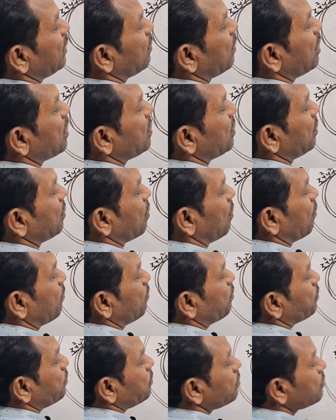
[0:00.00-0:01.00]
equal to
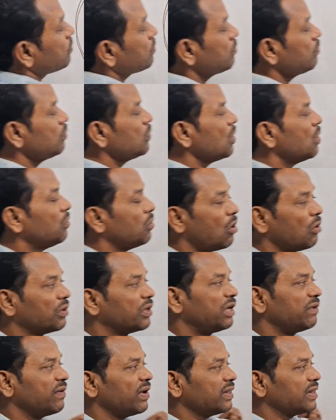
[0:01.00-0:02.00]
0. Now
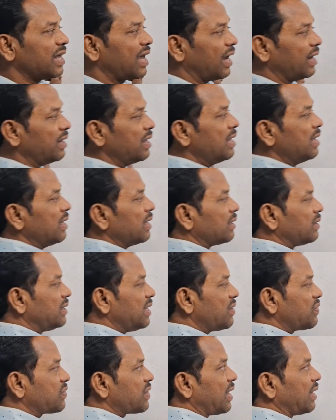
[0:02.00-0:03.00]
given that
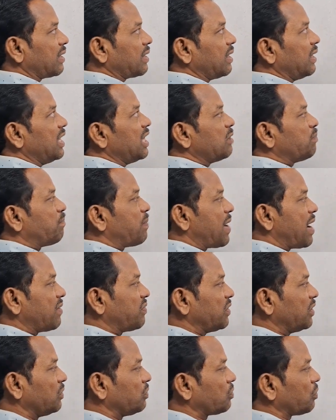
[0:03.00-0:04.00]
this circle is
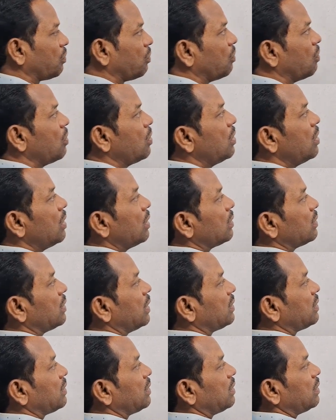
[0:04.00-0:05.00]
passing through
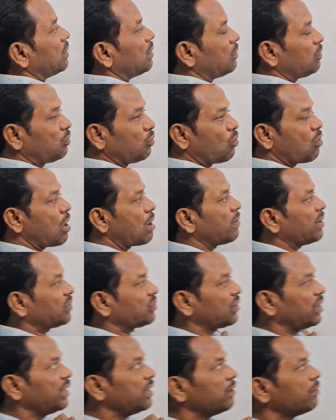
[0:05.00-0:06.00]
the 2
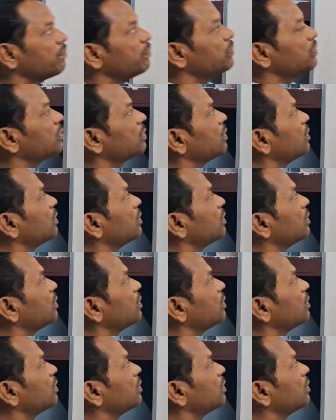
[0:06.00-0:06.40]
comma 3,